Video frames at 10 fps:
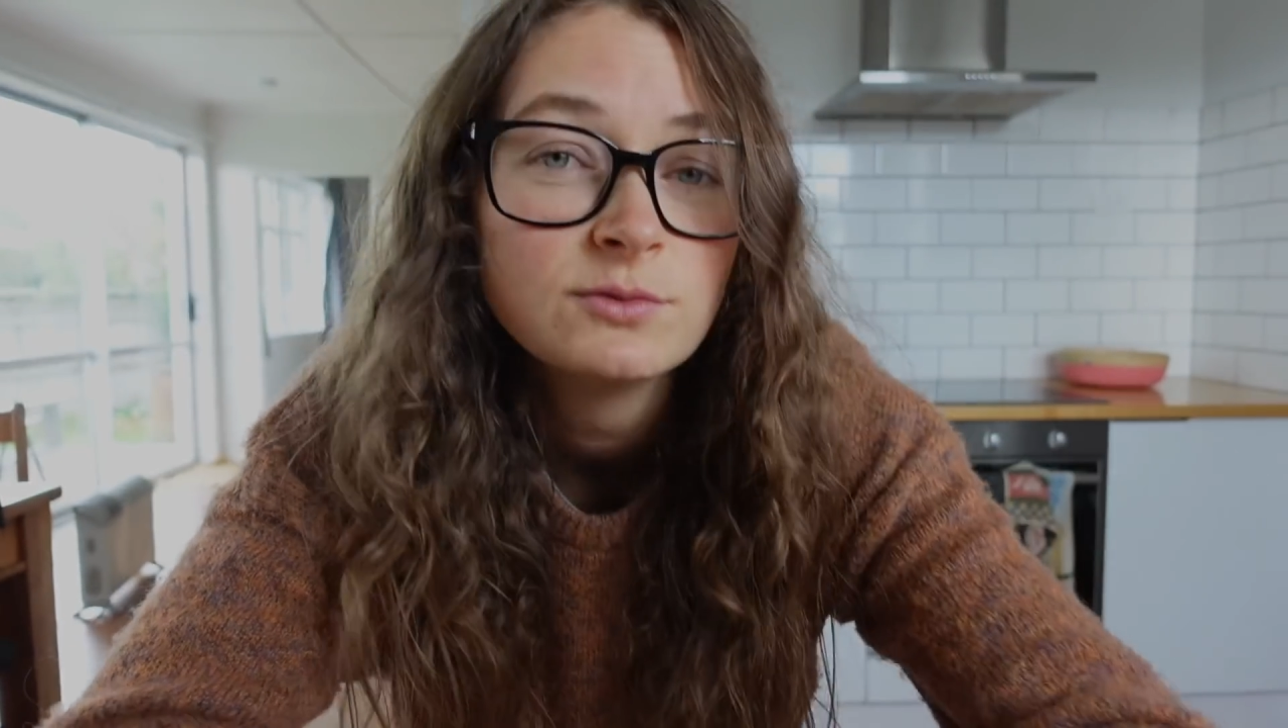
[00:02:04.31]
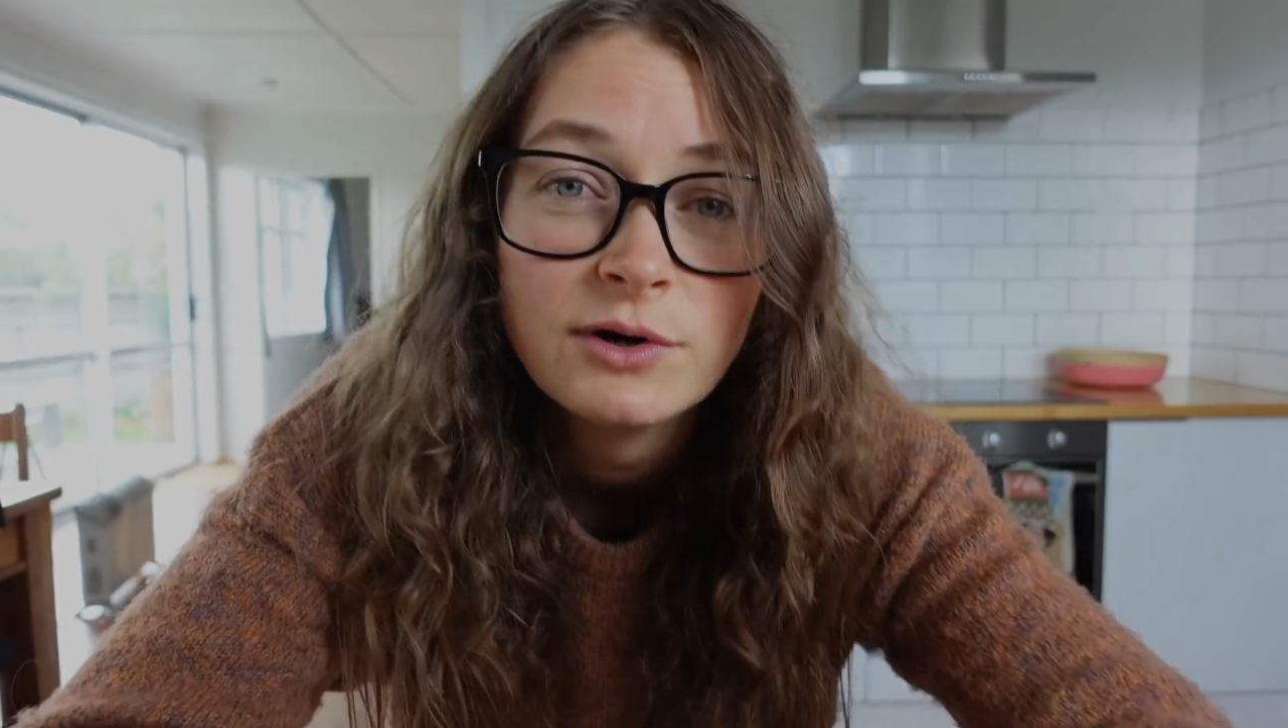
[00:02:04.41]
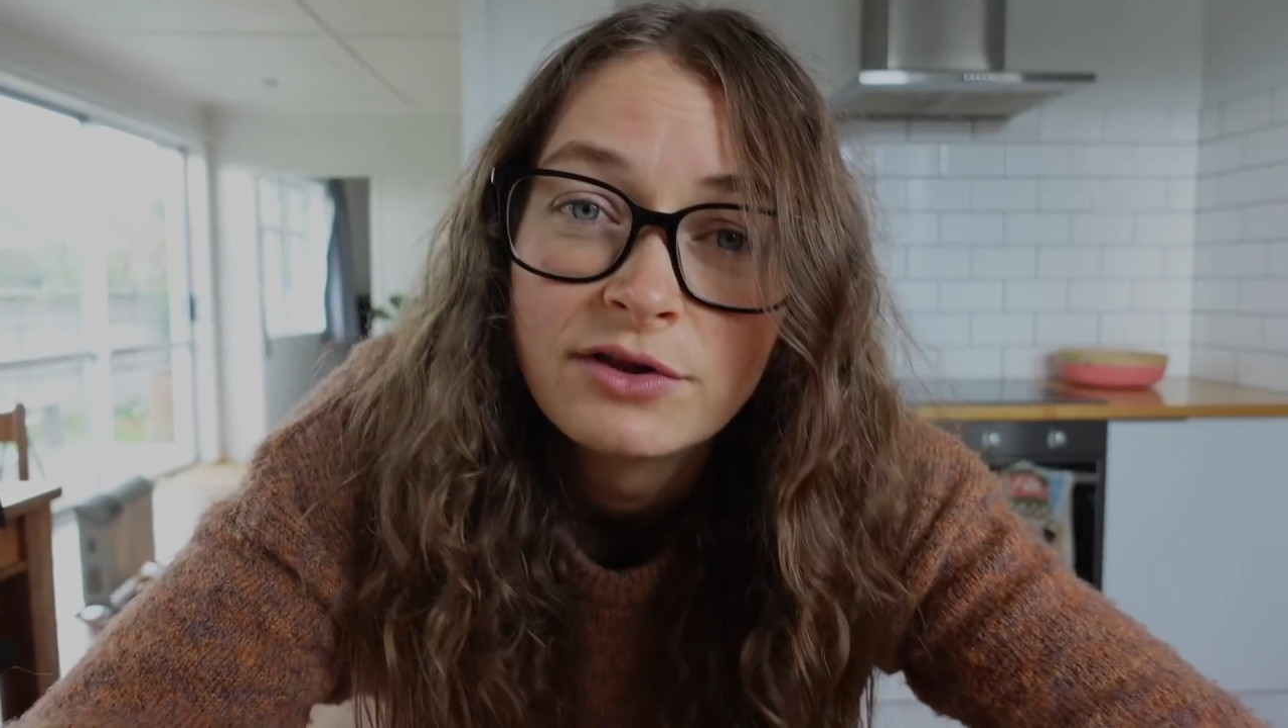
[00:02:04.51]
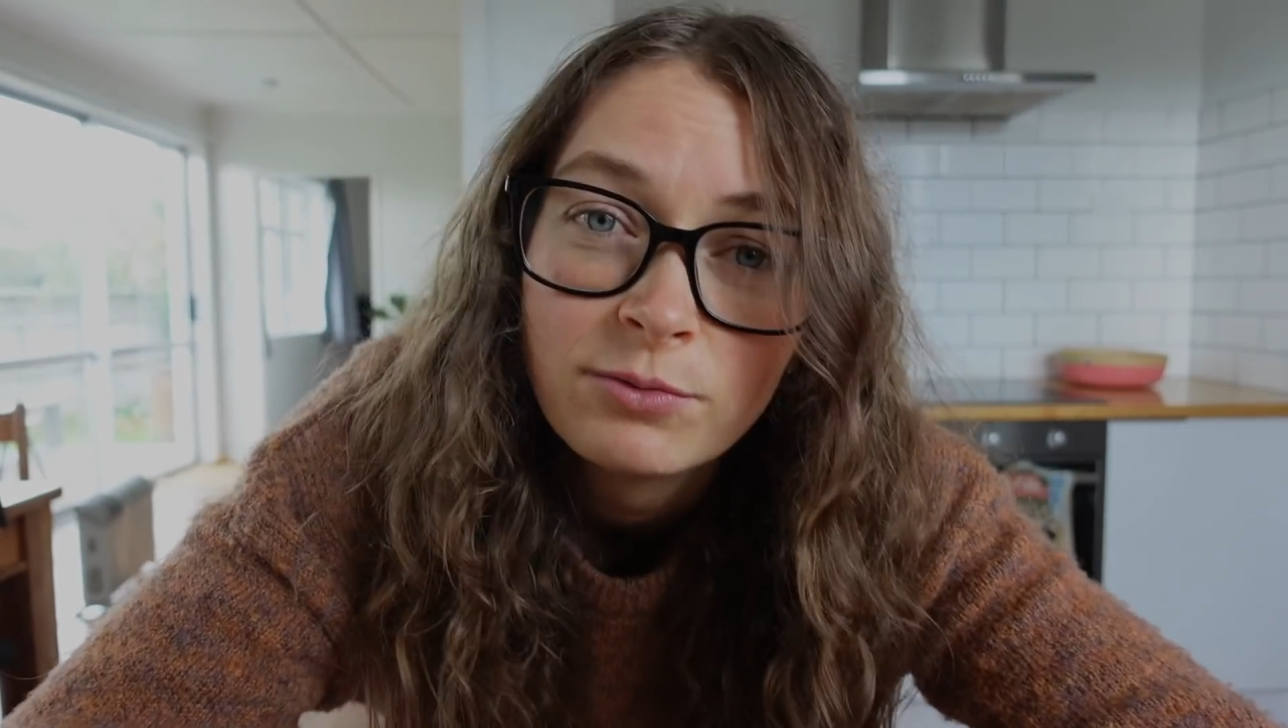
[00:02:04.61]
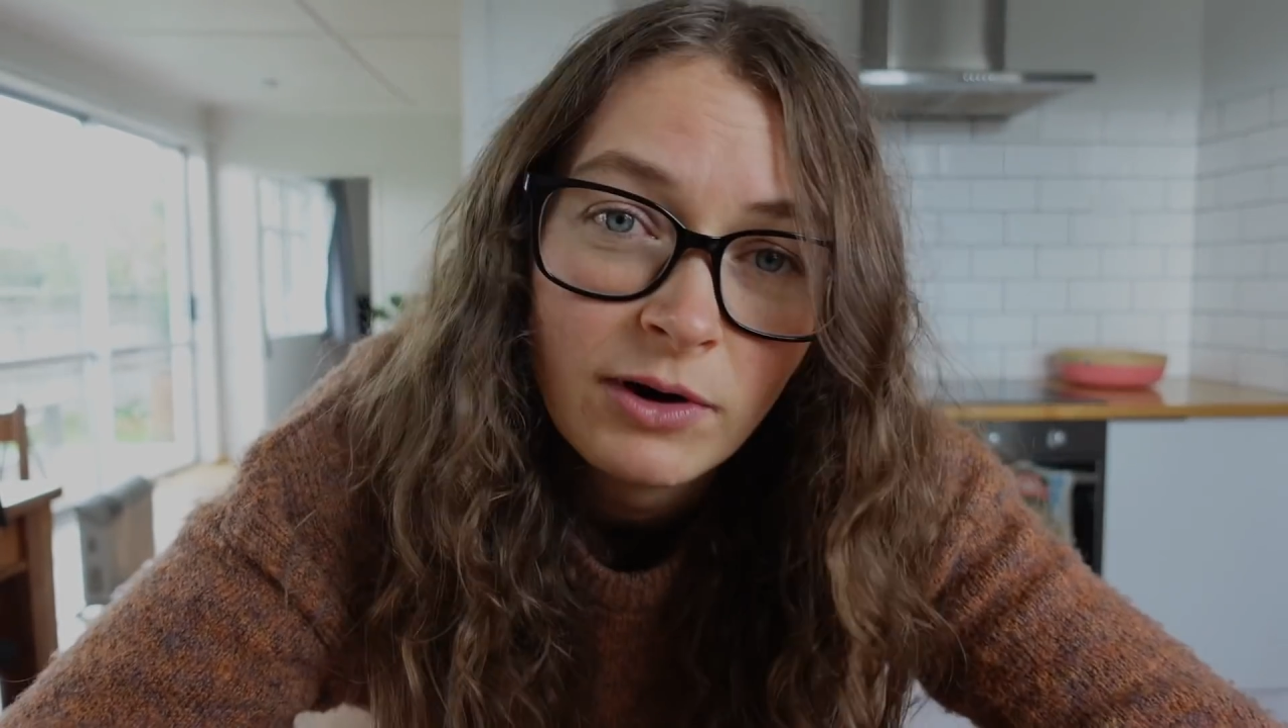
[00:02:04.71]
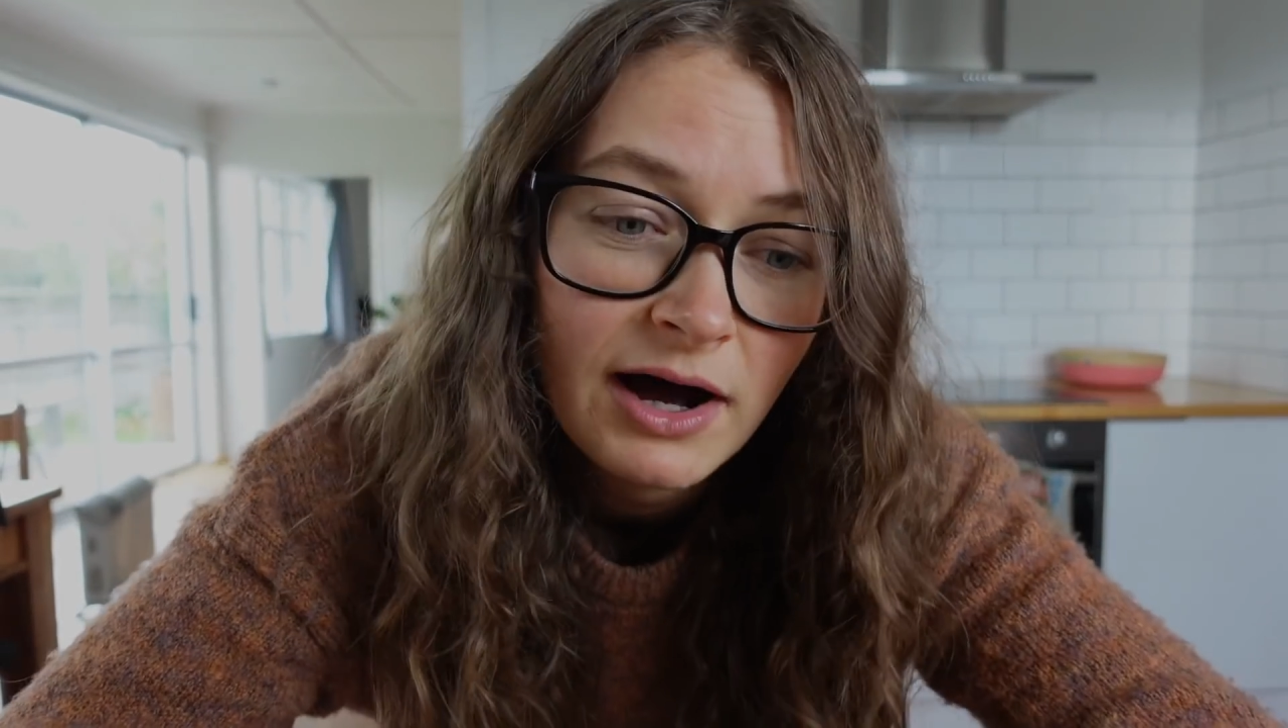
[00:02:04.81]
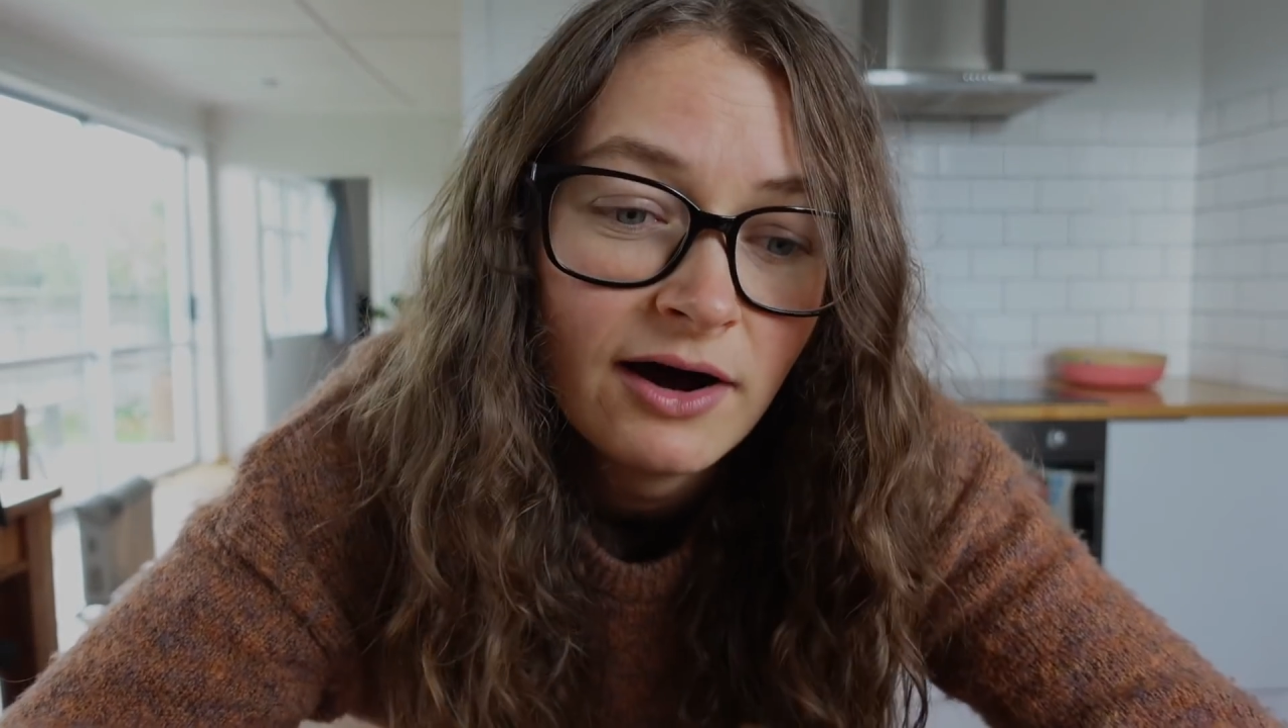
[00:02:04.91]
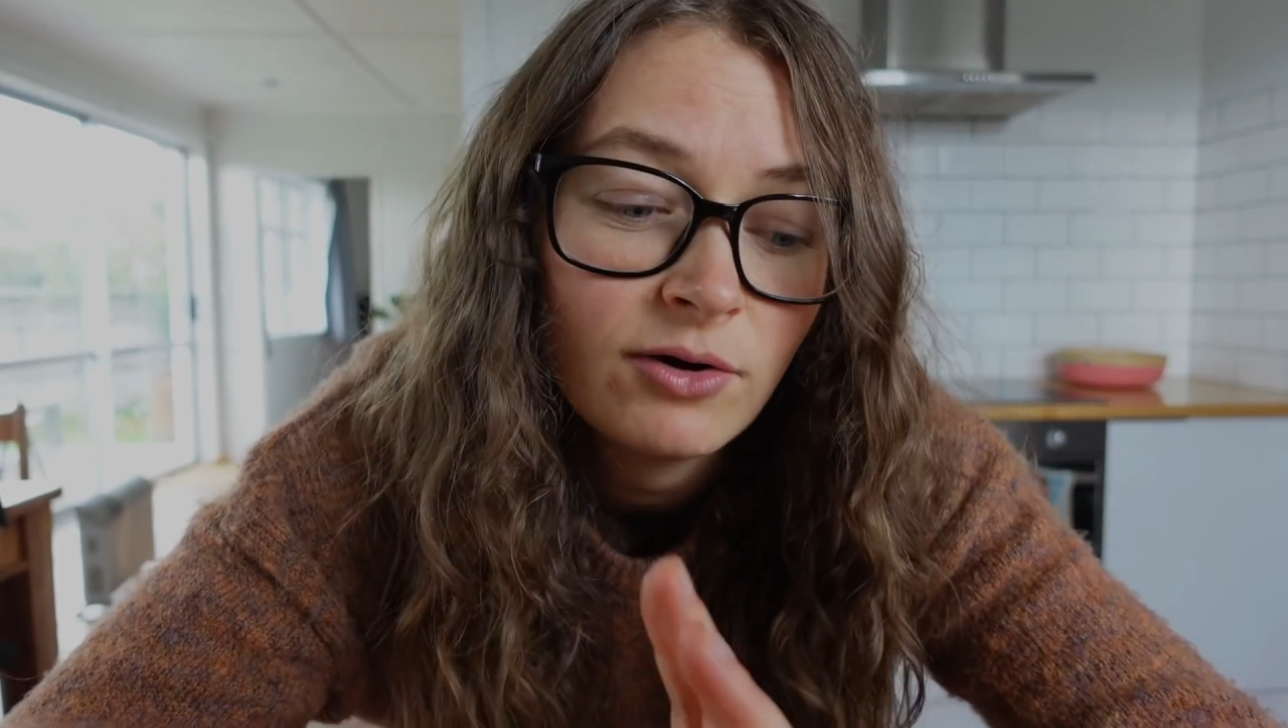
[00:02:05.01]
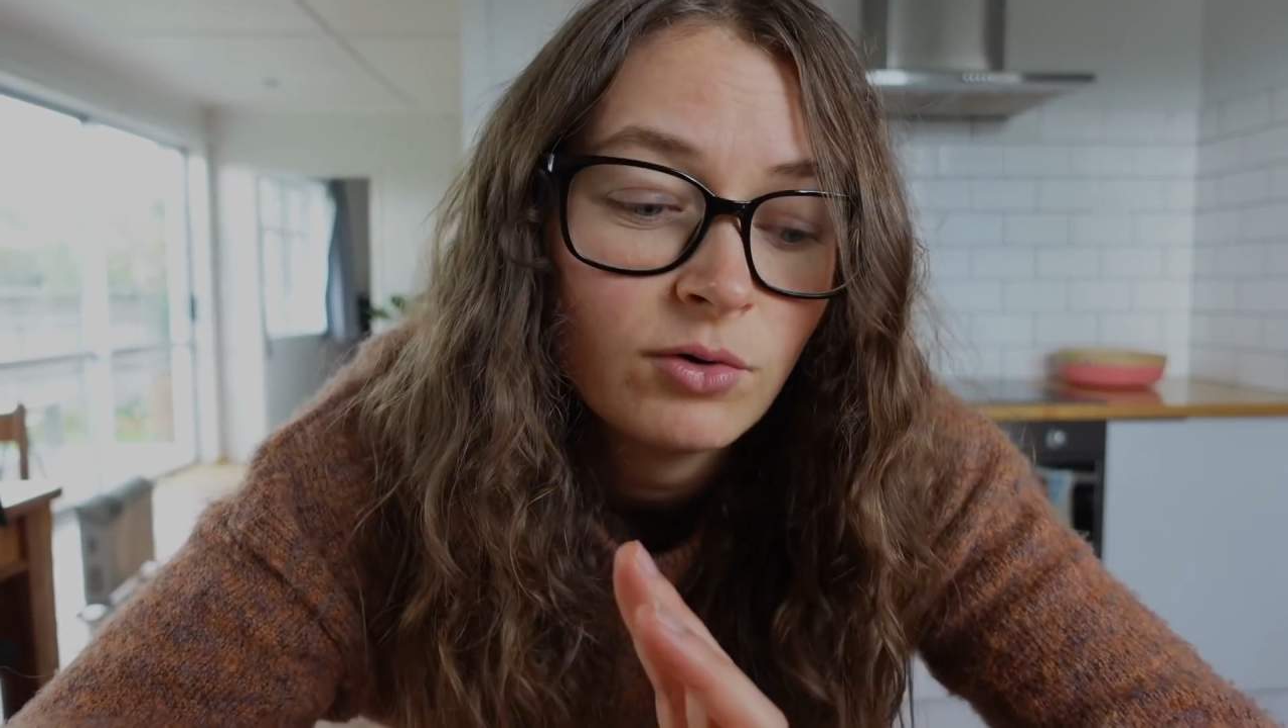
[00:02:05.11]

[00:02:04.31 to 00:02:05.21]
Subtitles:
worthwhile,